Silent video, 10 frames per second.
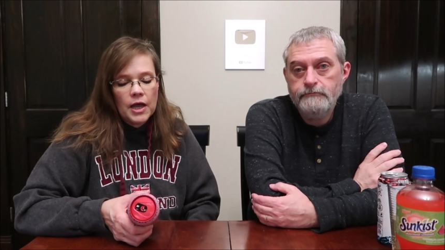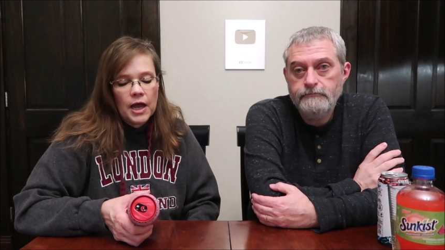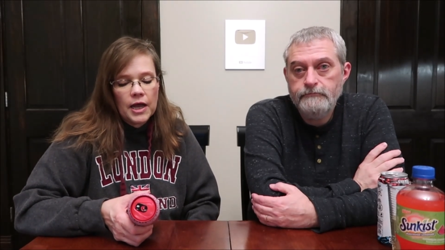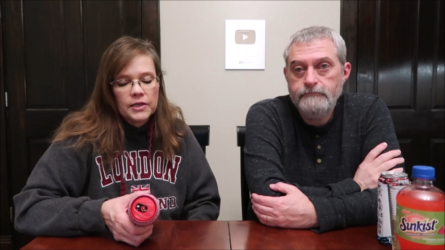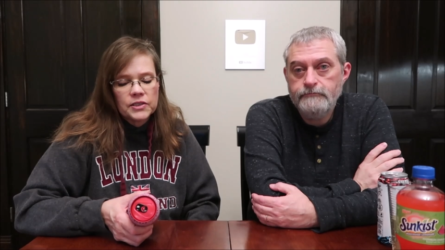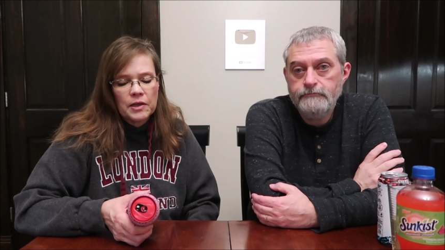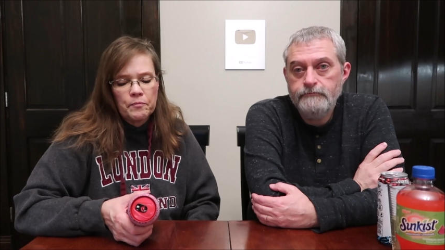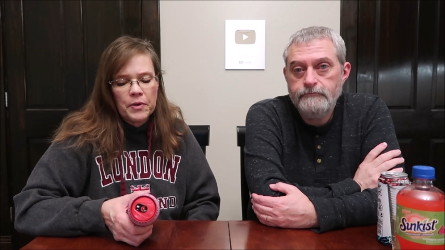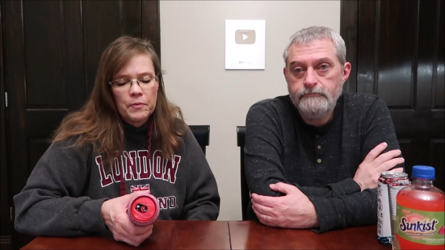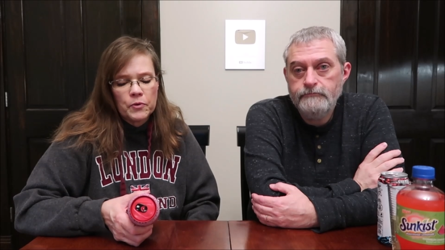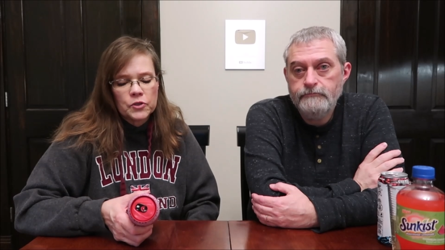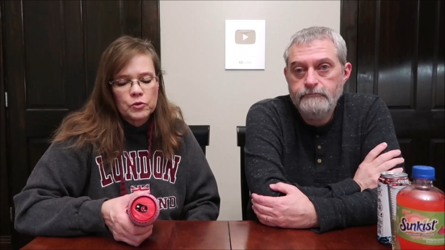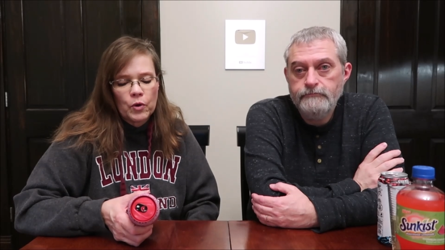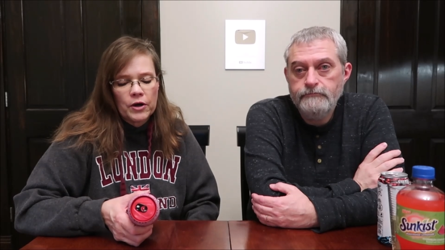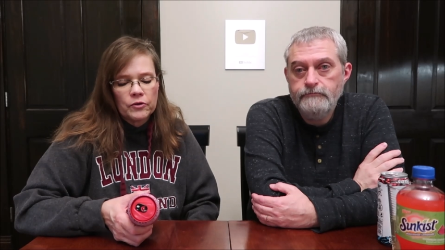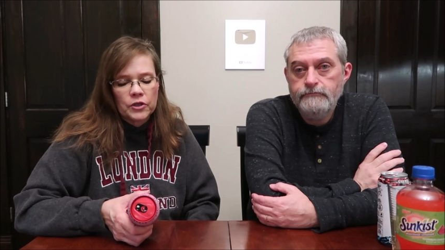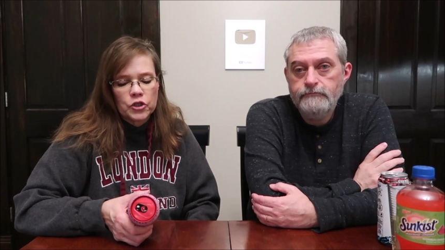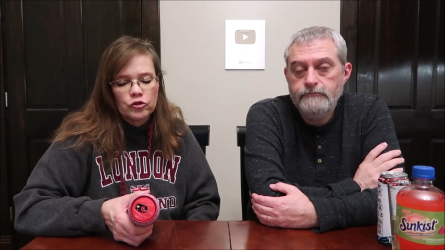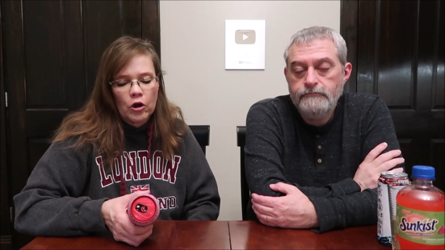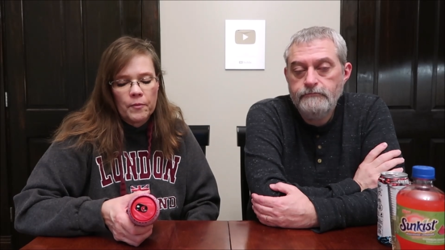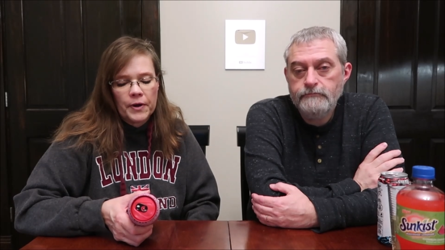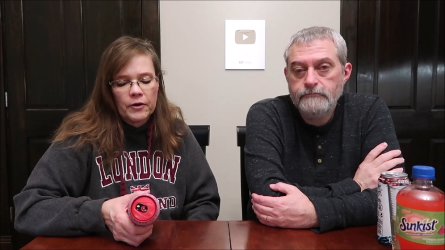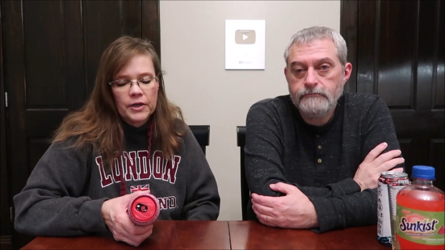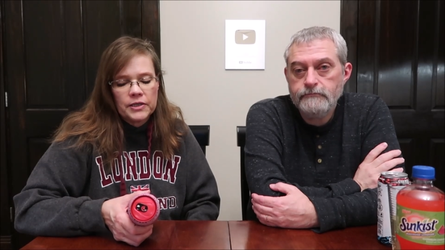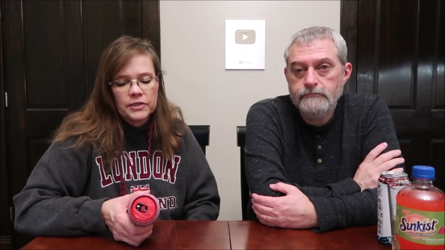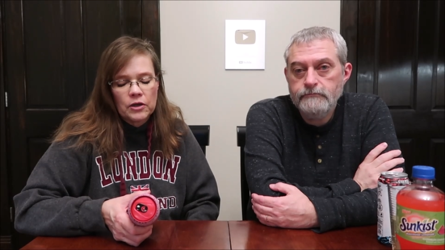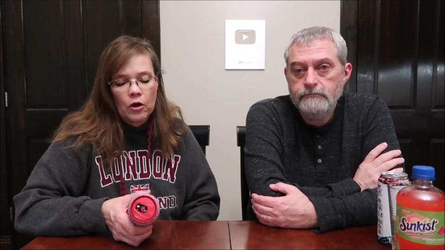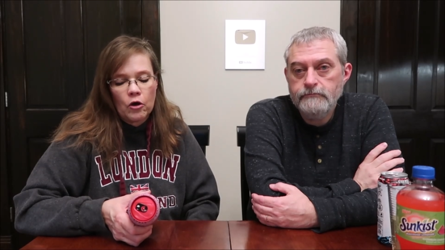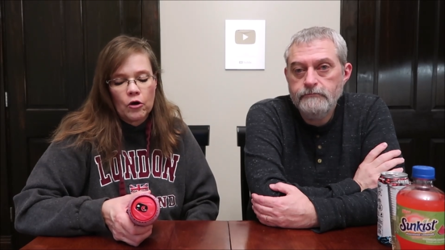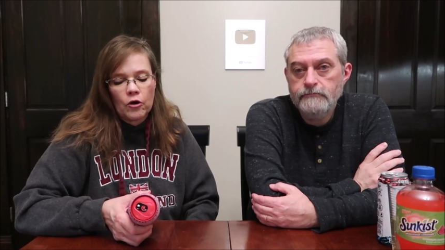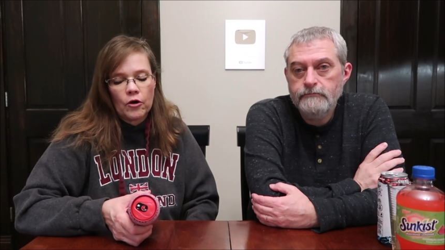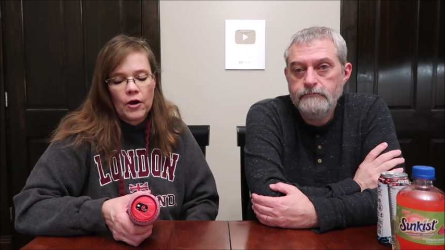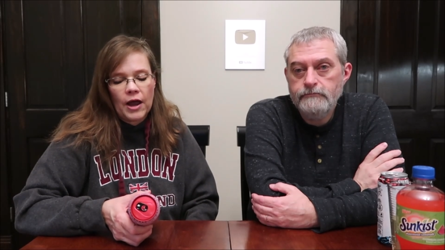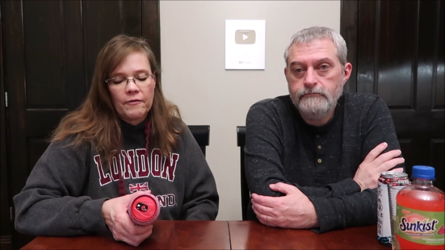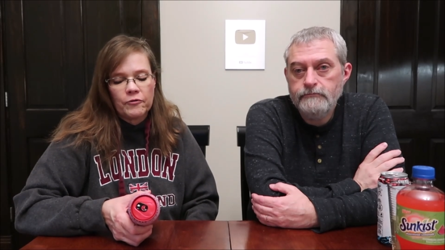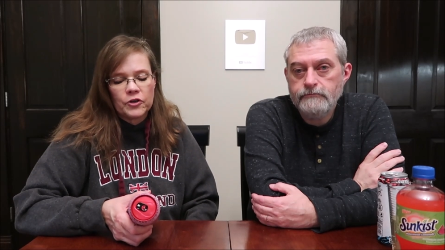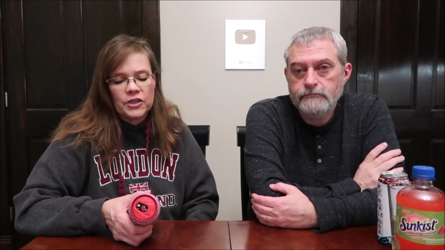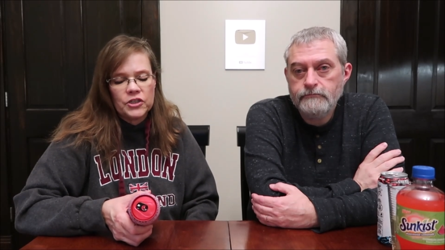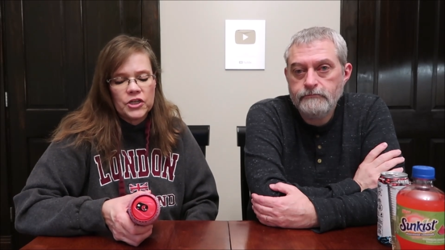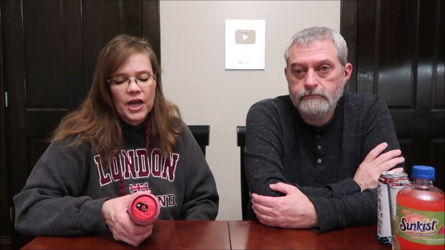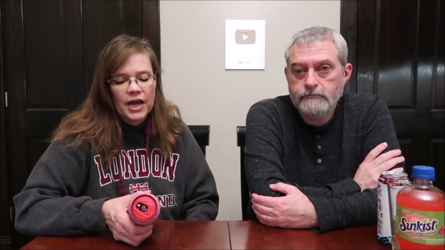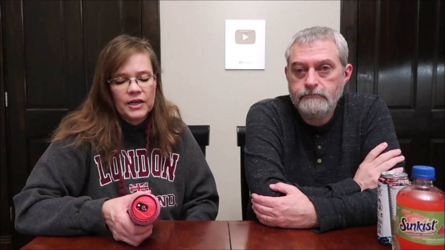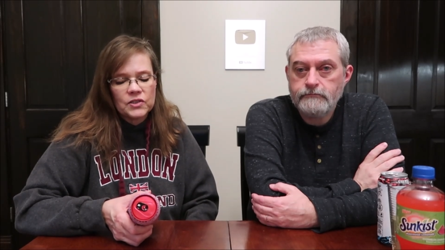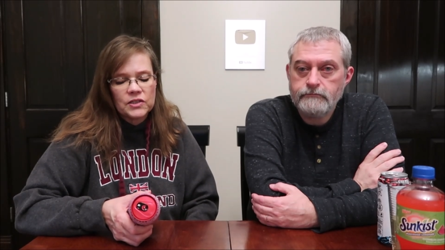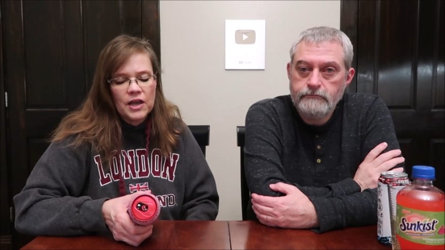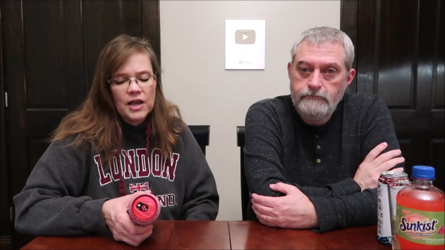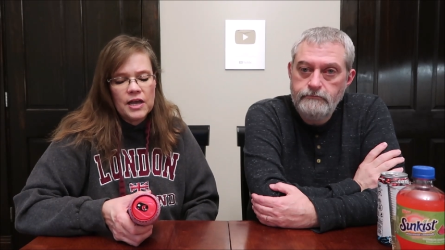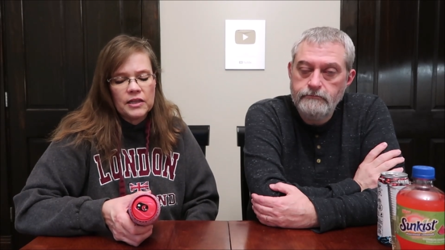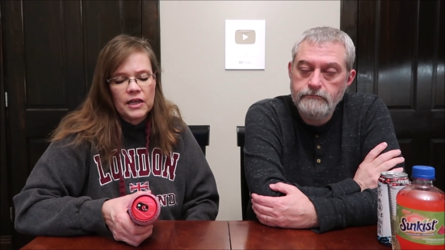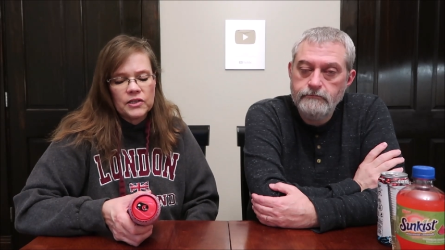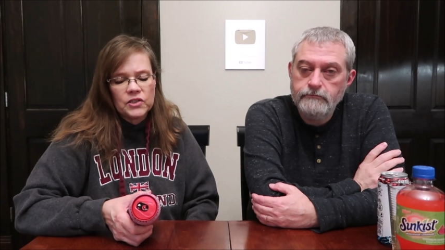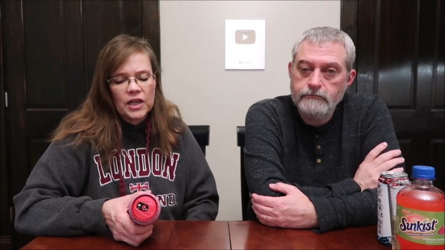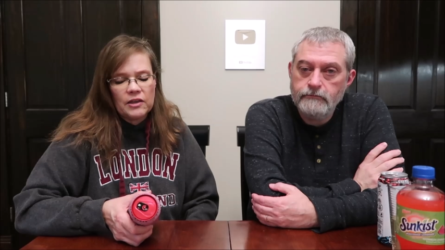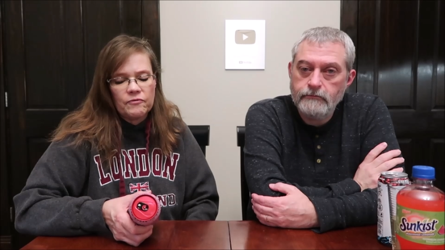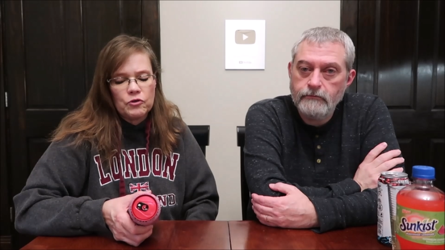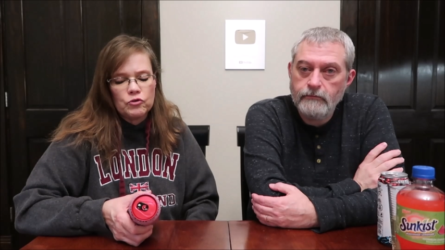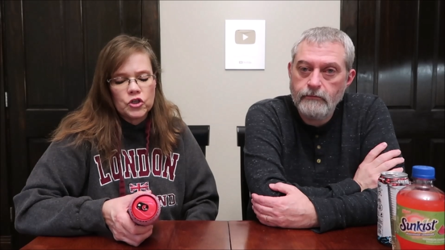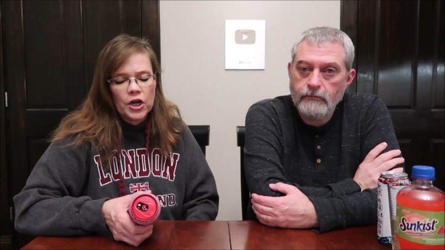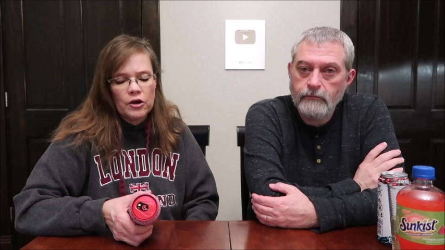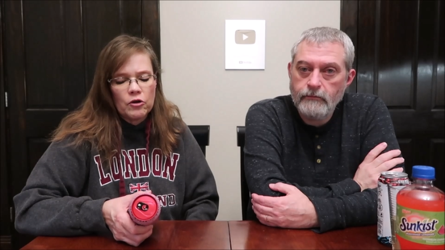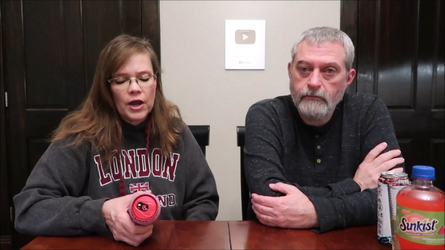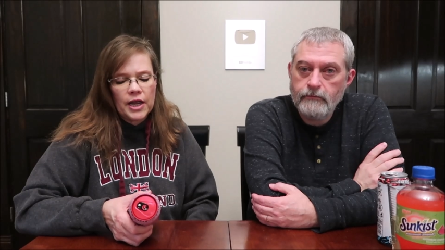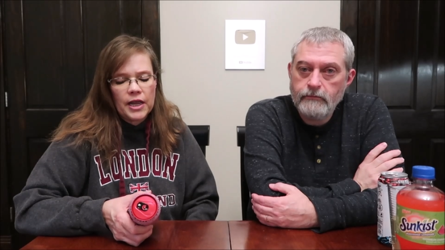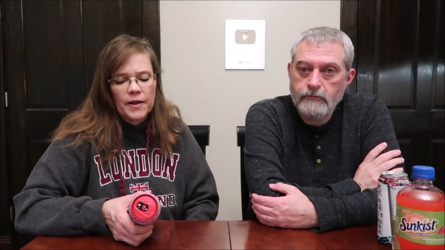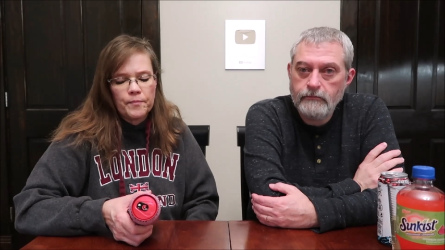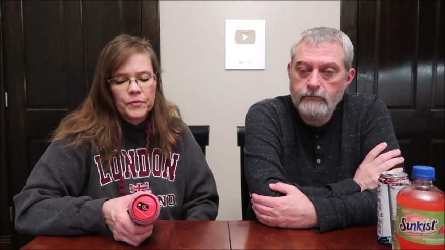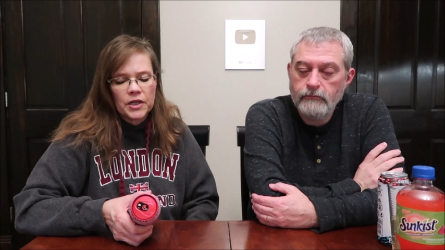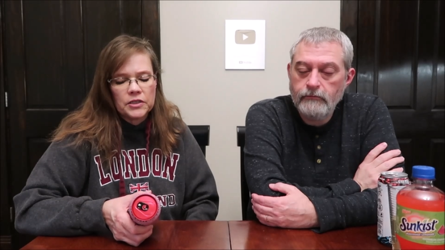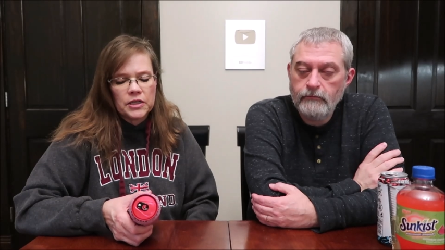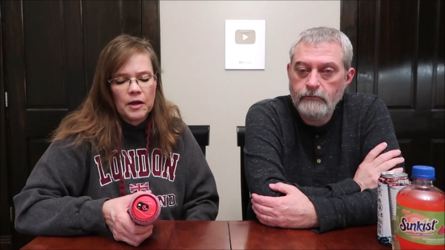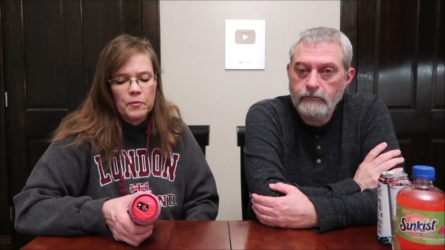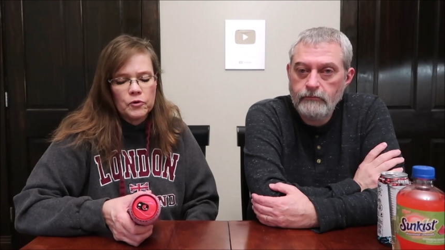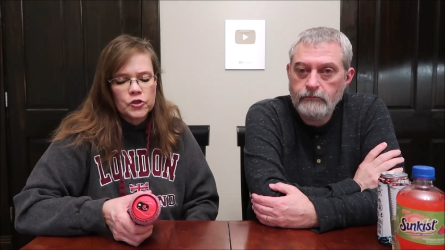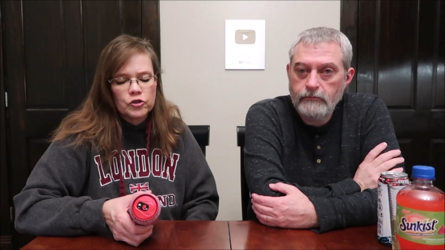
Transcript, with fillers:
Speaker 1: Uh, some people swear that strawberries are aphrodisiacs. They say if you share a double